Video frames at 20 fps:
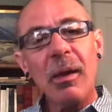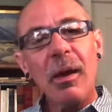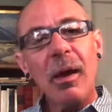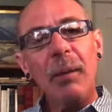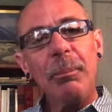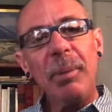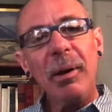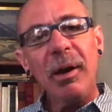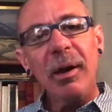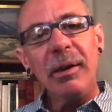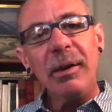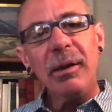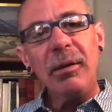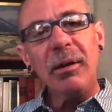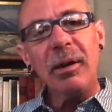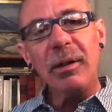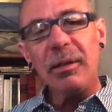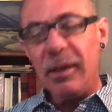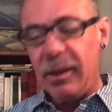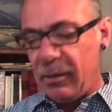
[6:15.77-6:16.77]
Upon
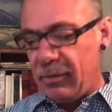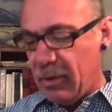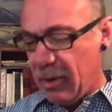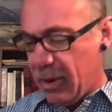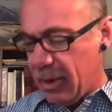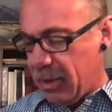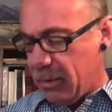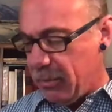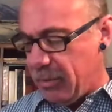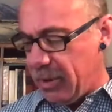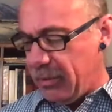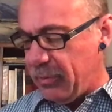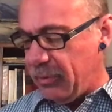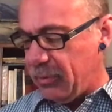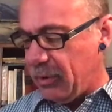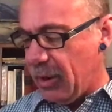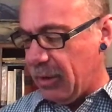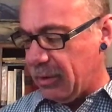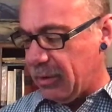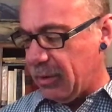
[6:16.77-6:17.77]
hearing these arguments,
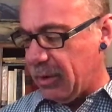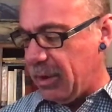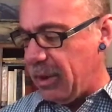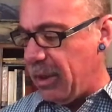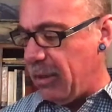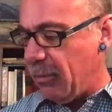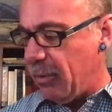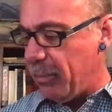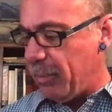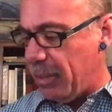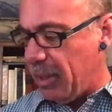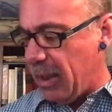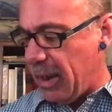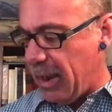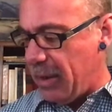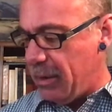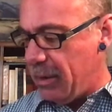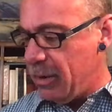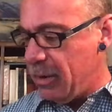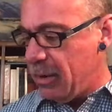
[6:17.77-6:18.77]
Dr. King
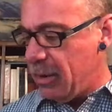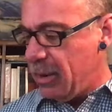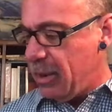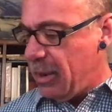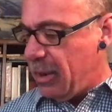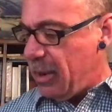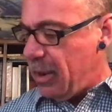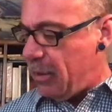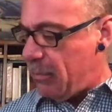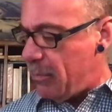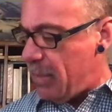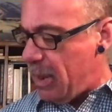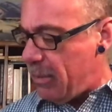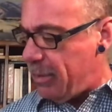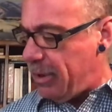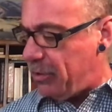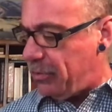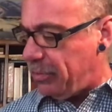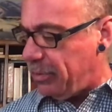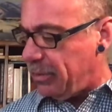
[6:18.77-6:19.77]
replied, "It may
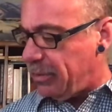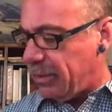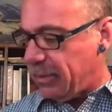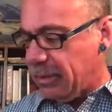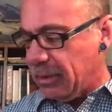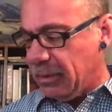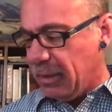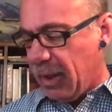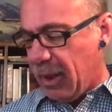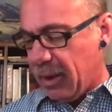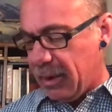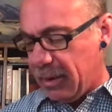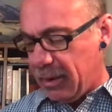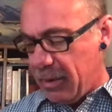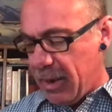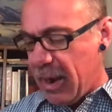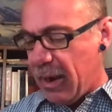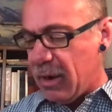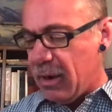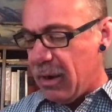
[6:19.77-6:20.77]
be true that the law can
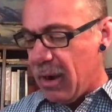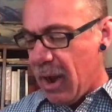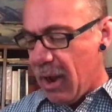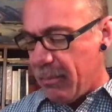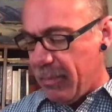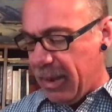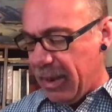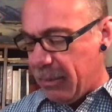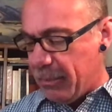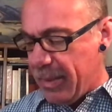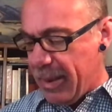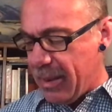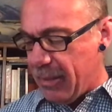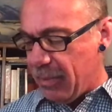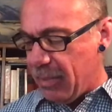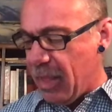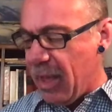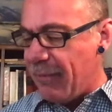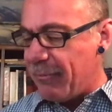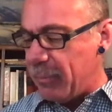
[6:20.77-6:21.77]
not make a
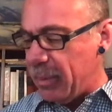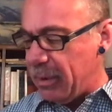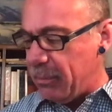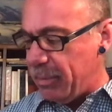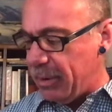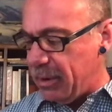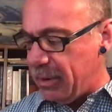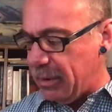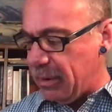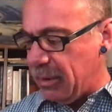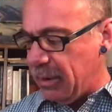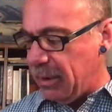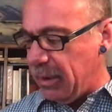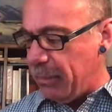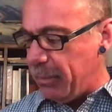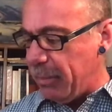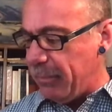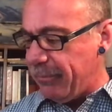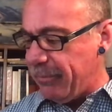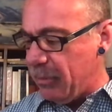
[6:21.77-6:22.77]
man love me, but it can
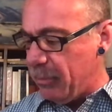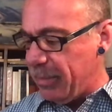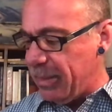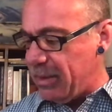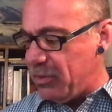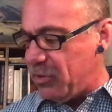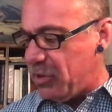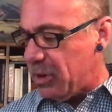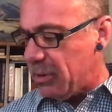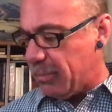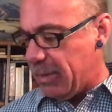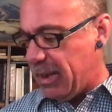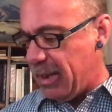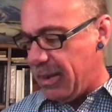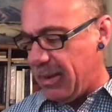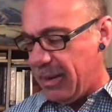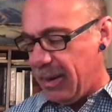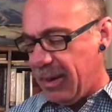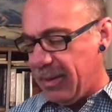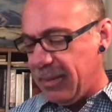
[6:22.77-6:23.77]
keep him from lynching me,
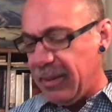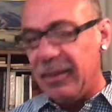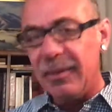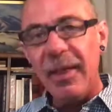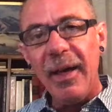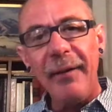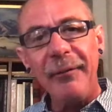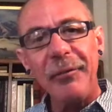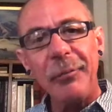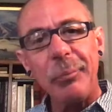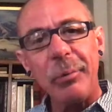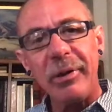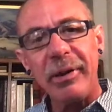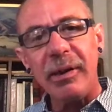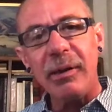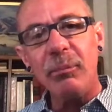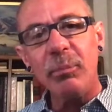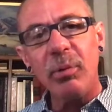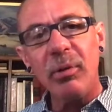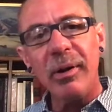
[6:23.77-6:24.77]
and I think that's pretty
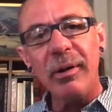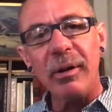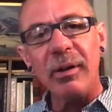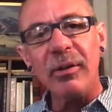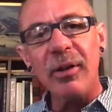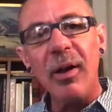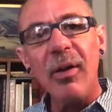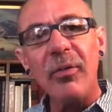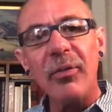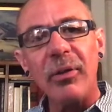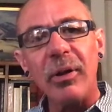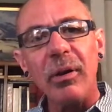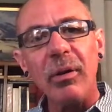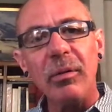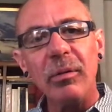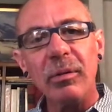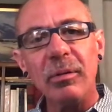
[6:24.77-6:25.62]
important also."